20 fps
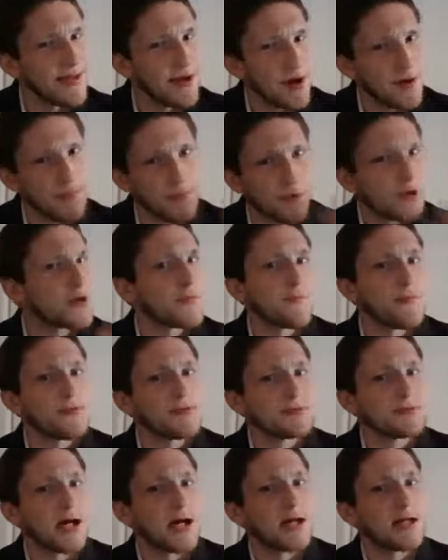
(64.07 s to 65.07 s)
the
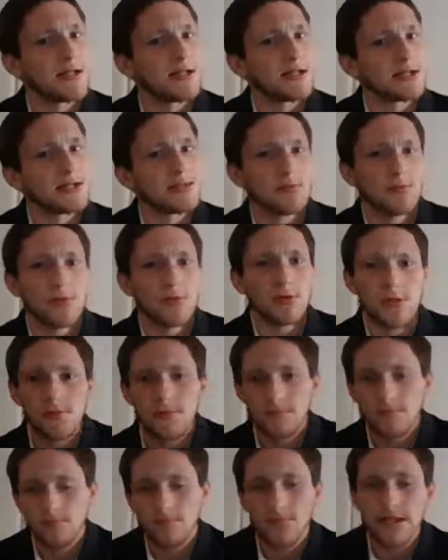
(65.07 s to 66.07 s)
Purple Dinosaur.
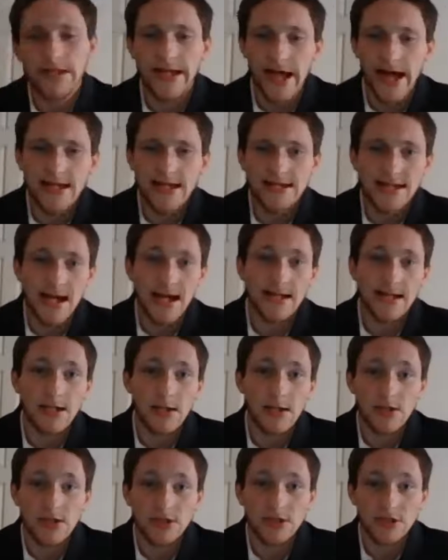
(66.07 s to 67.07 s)
Yes, I know
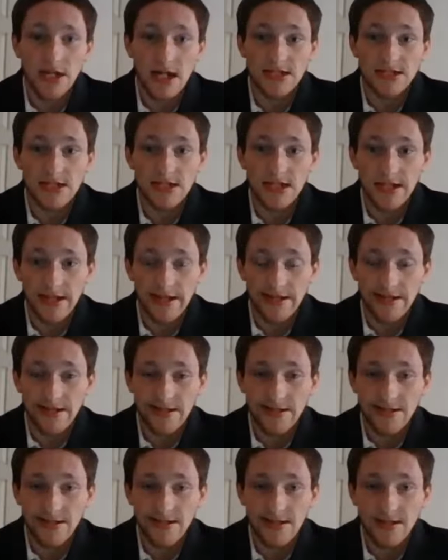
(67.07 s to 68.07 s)
what you guys are
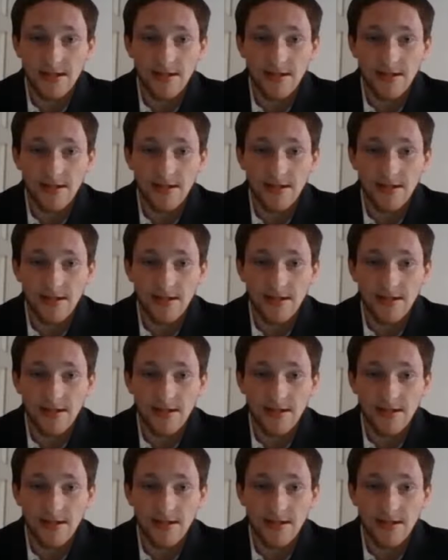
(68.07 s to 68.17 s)
thinking.